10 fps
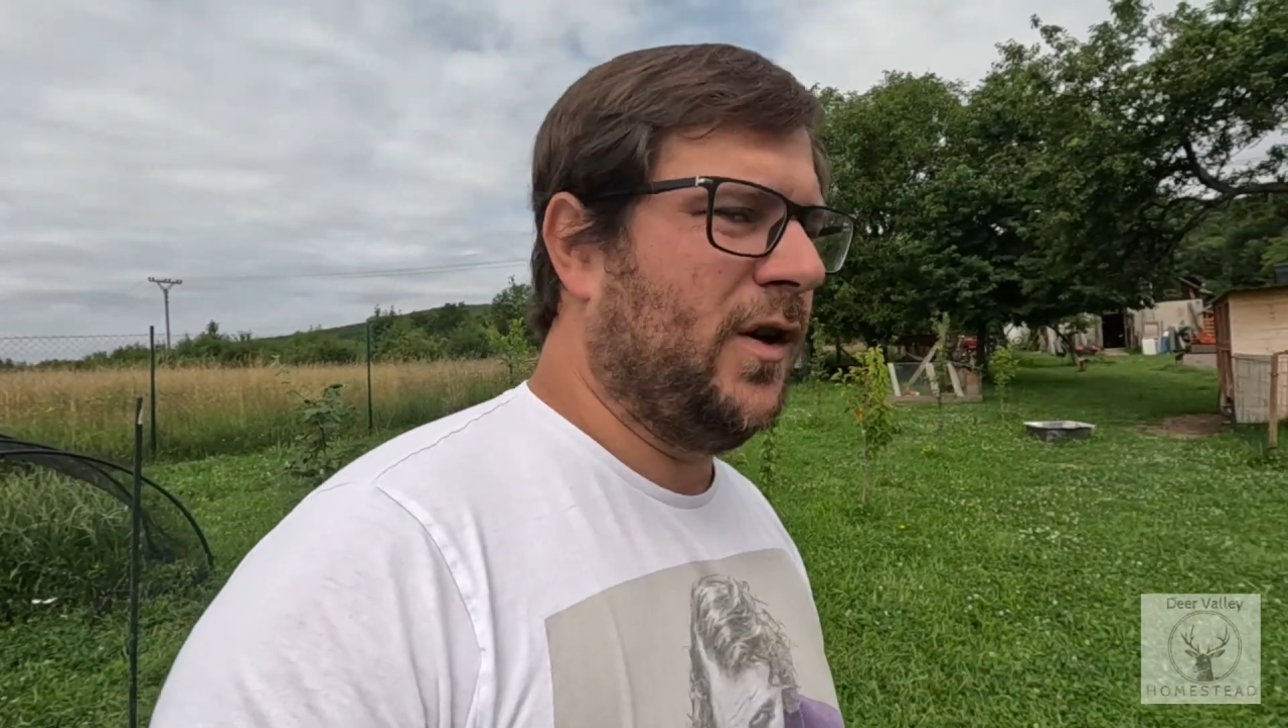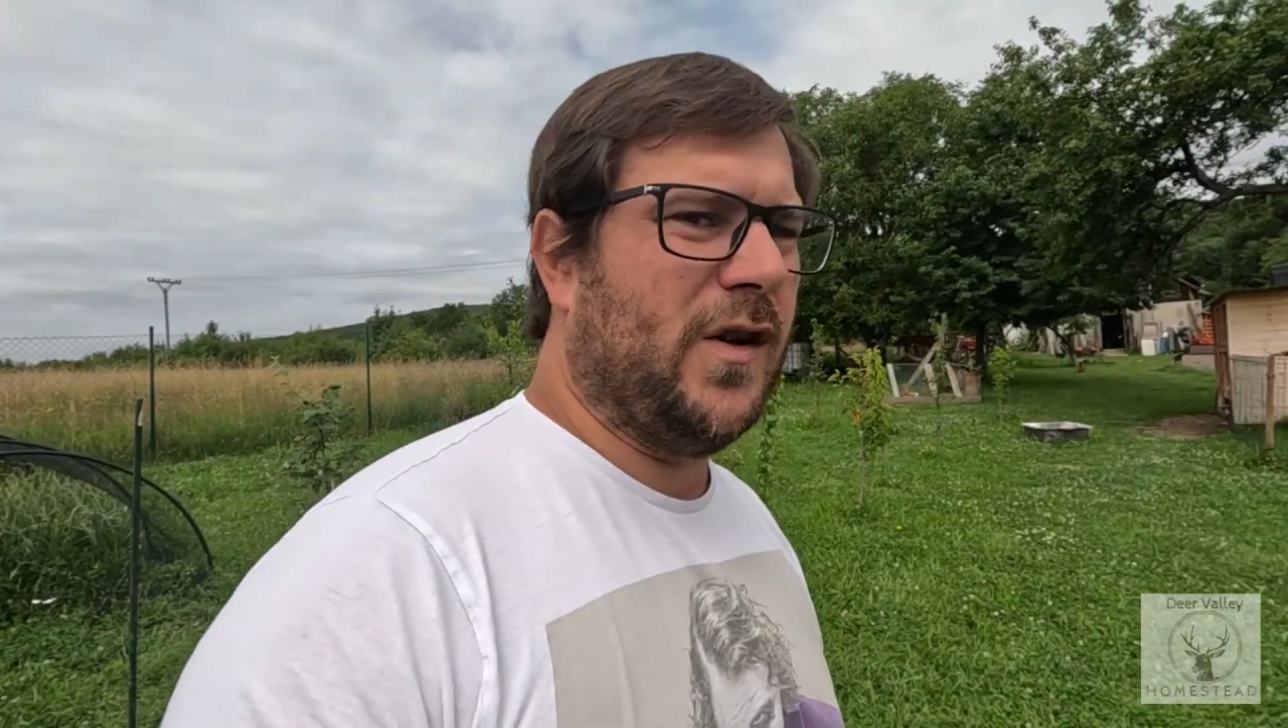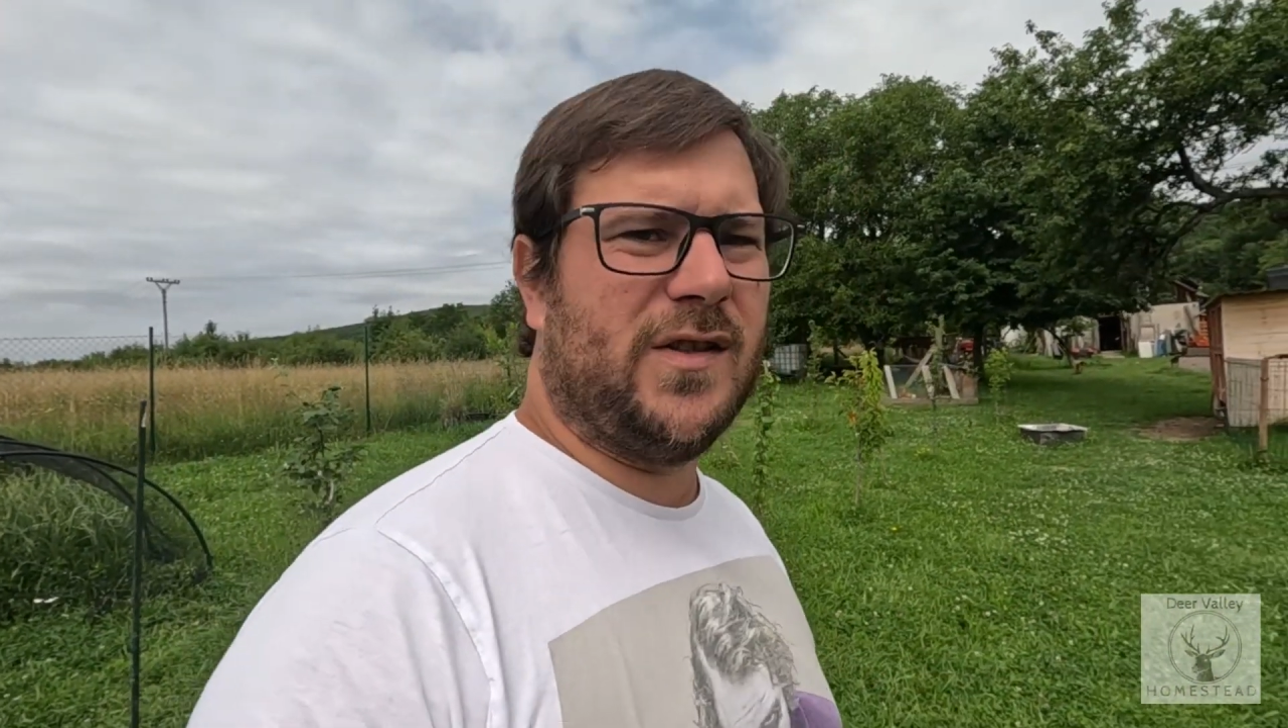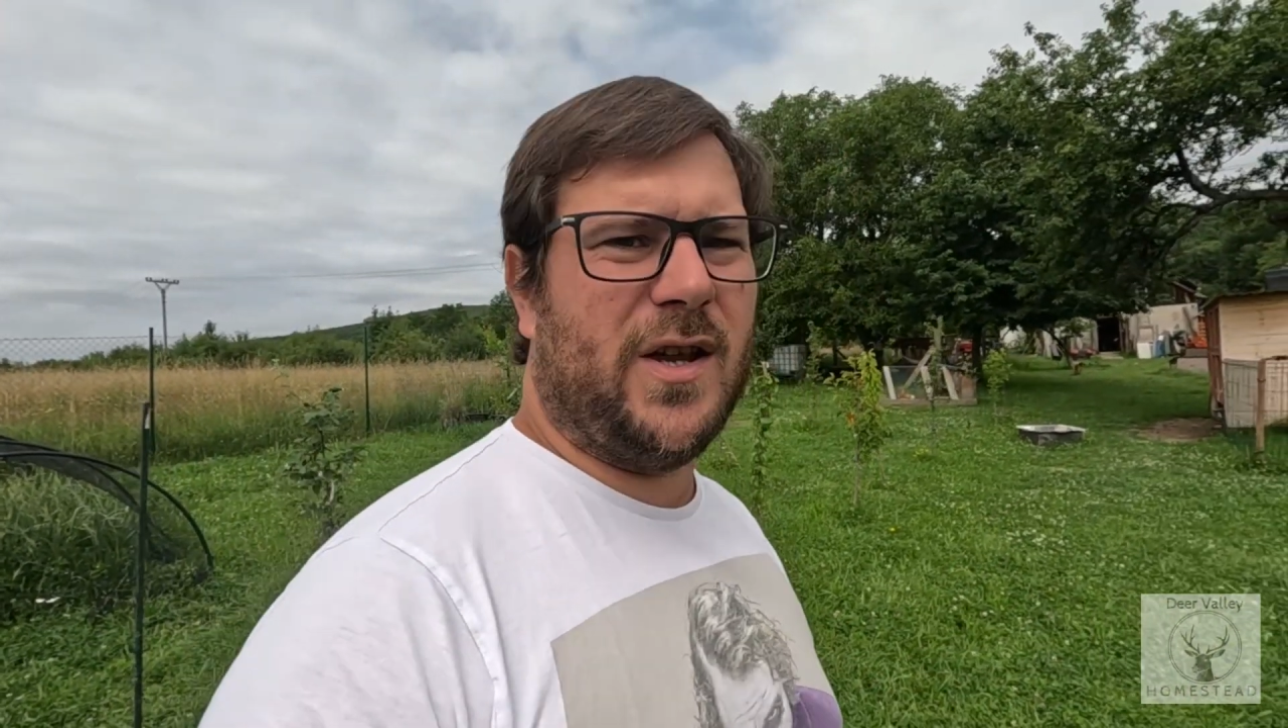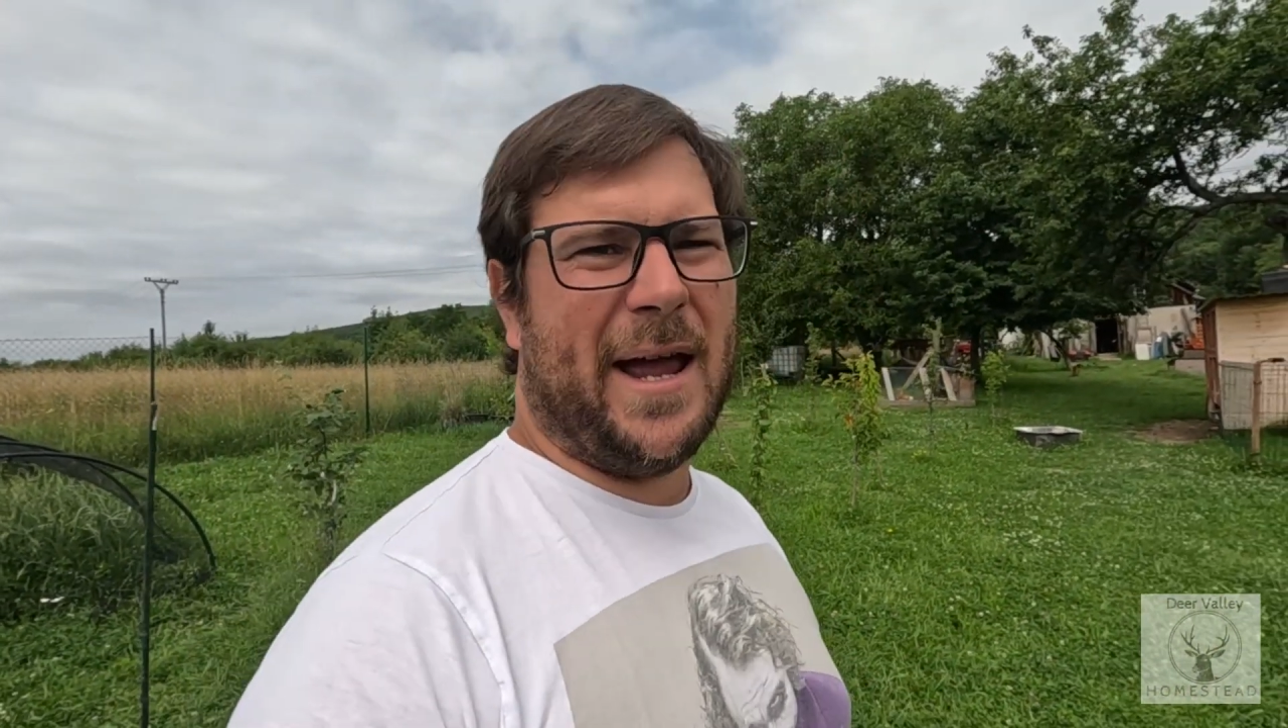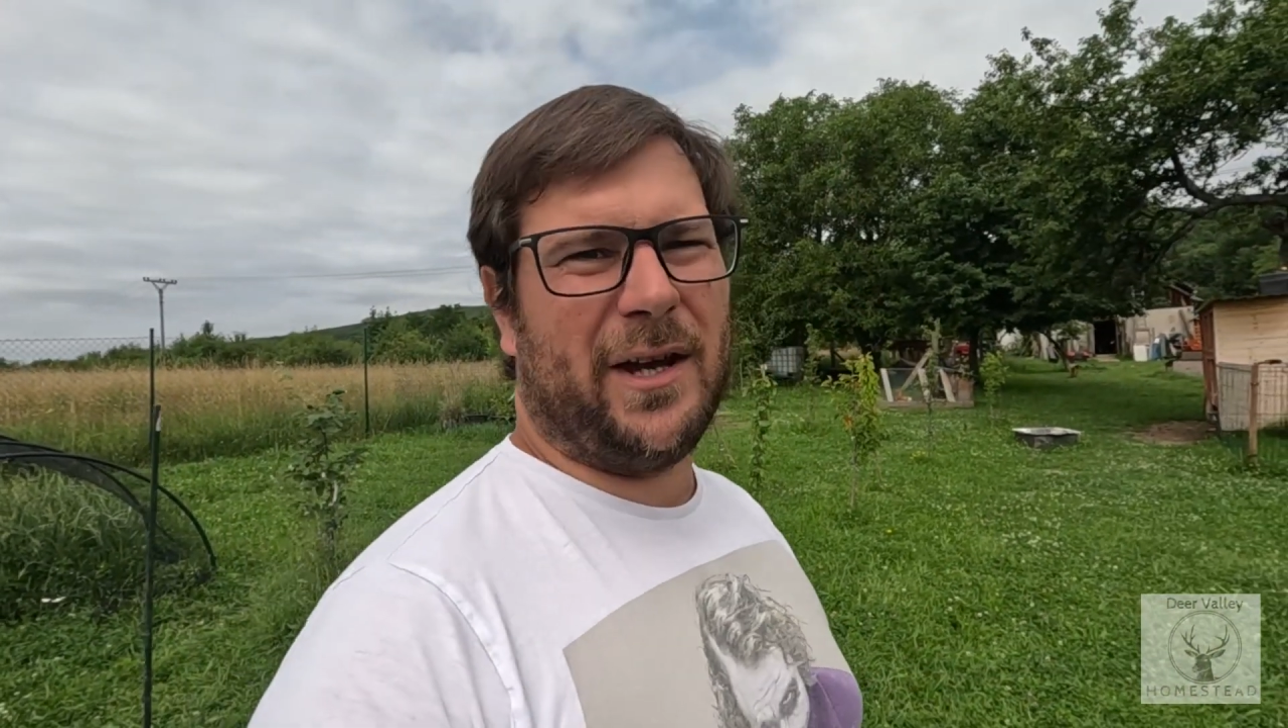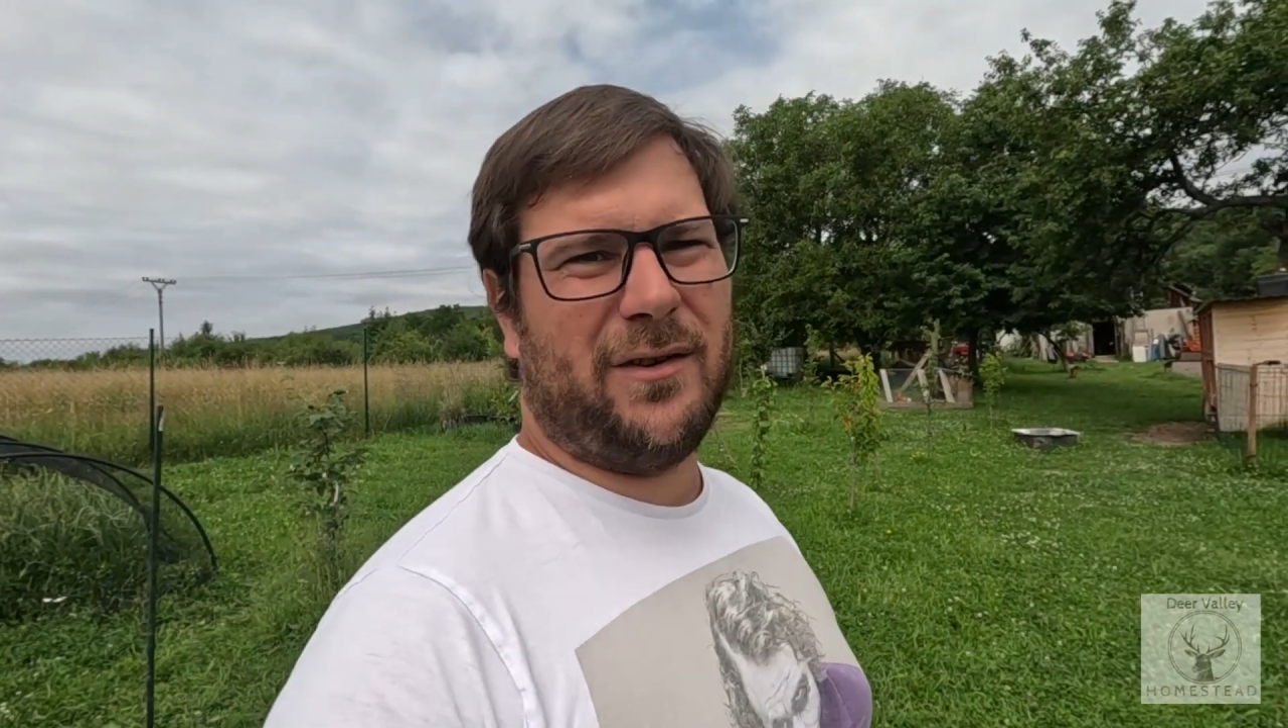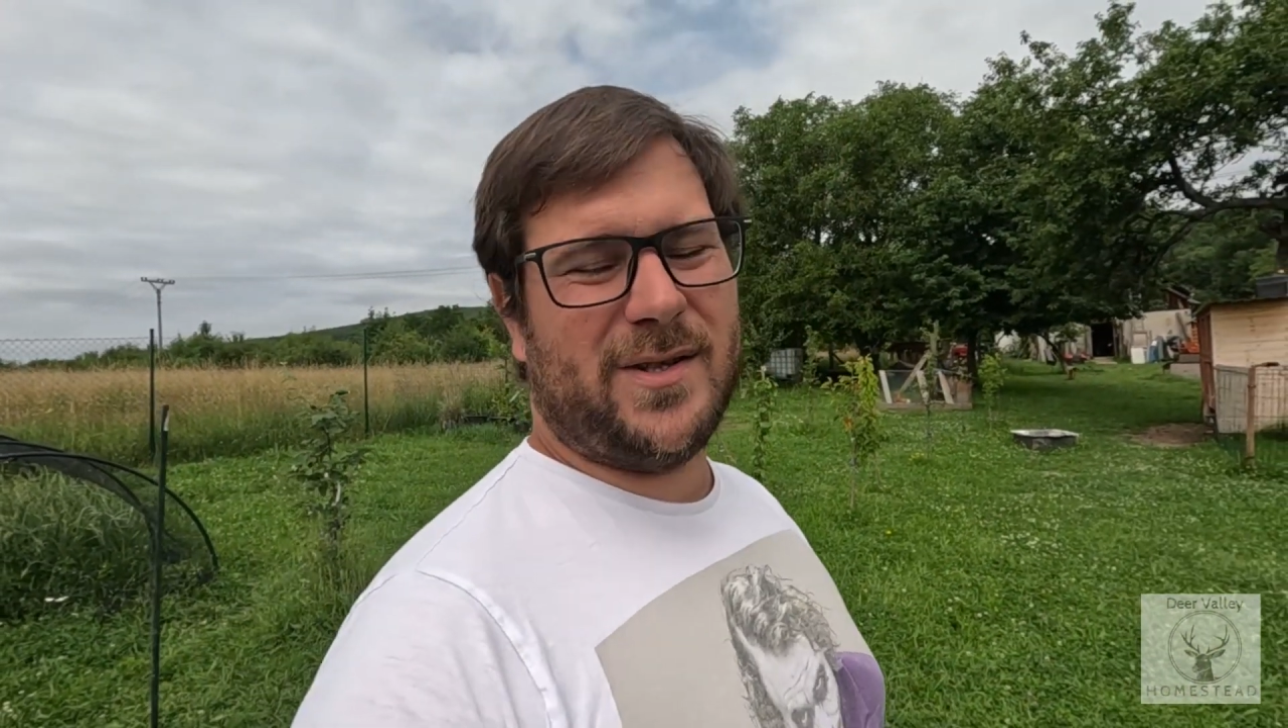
so angry.